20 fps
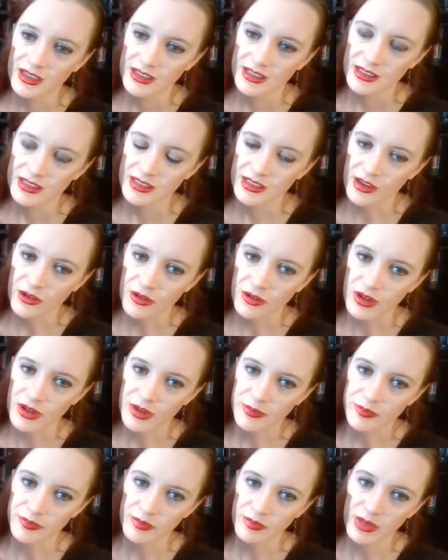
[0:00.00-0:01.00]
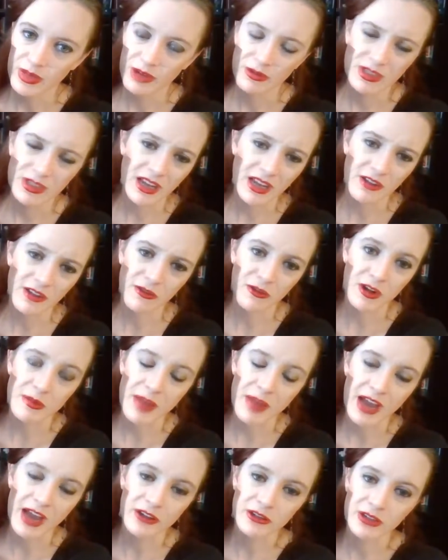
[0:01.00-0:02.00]
So, but it was like a free
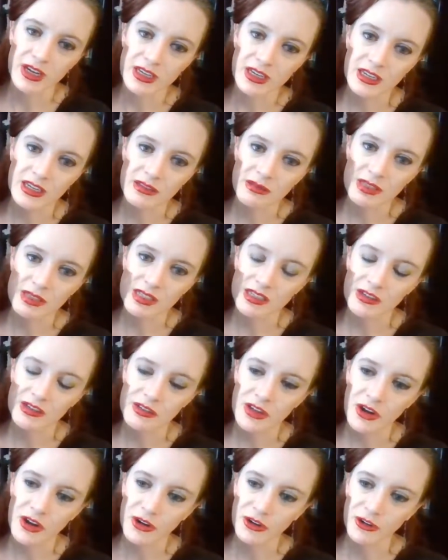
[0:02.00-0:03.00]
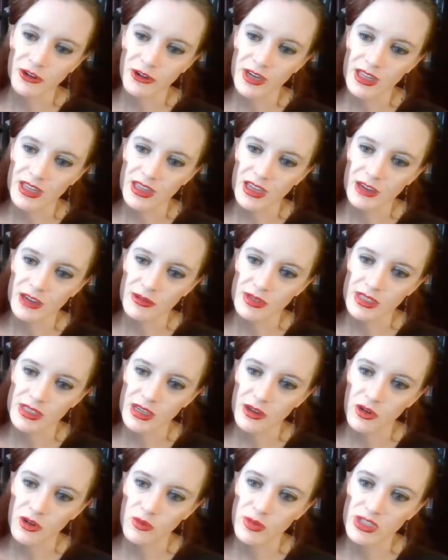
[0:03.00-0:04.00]
pattern. I didn't steal the art or anything. It was
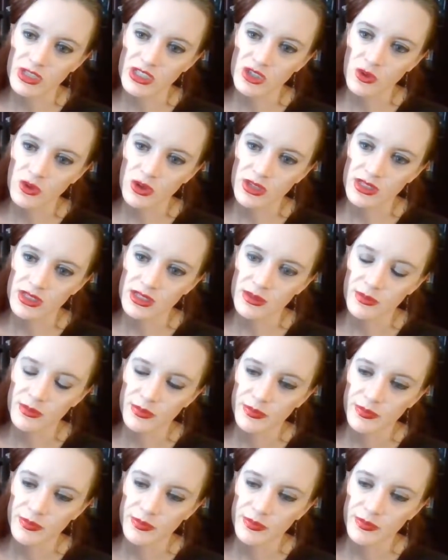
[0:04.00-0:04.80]
open source.